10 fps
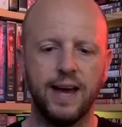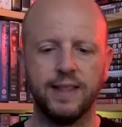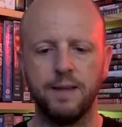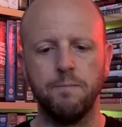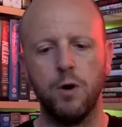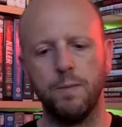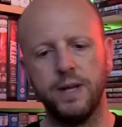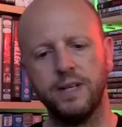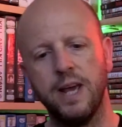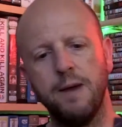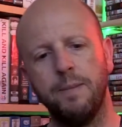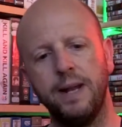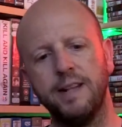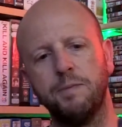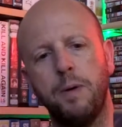at the moment, but
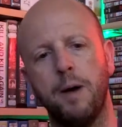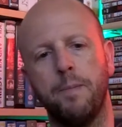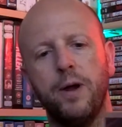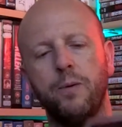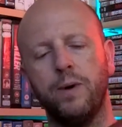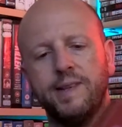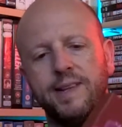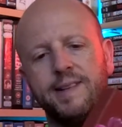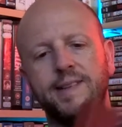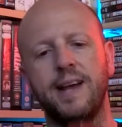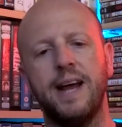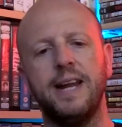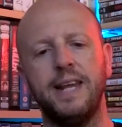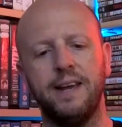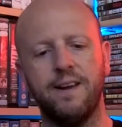let's pop out what's
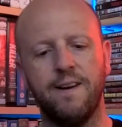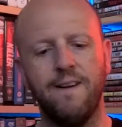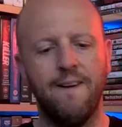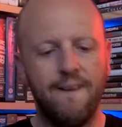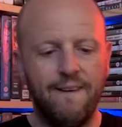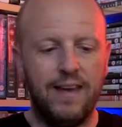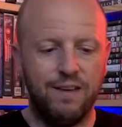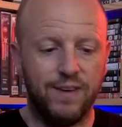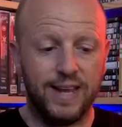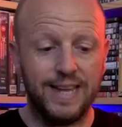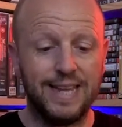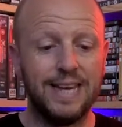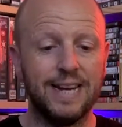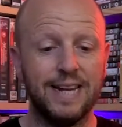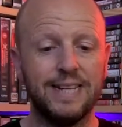inside here if I can
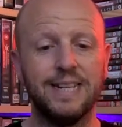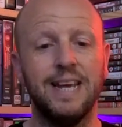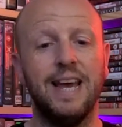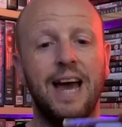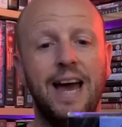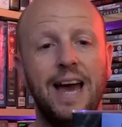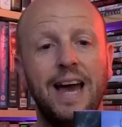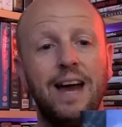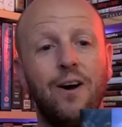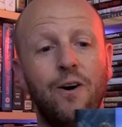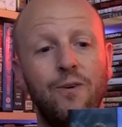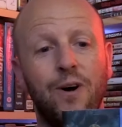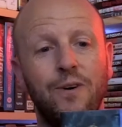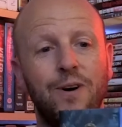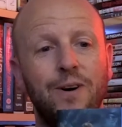get it.
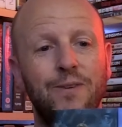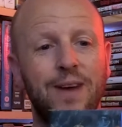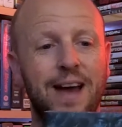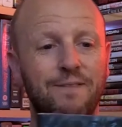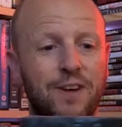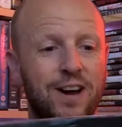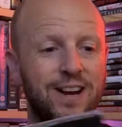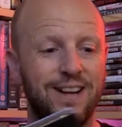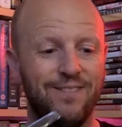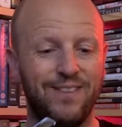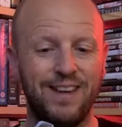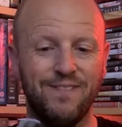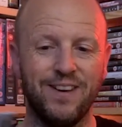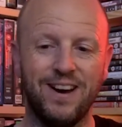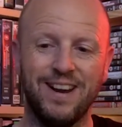Oh, we have got it. We've
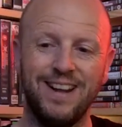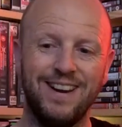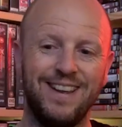got it.